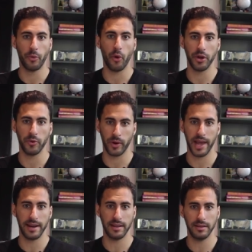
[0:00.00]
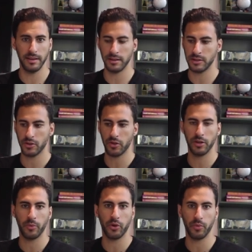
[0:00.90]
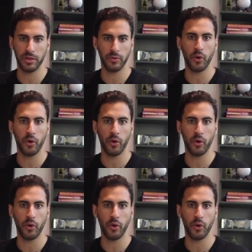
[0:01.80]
growing organically, and there's nothing wrong with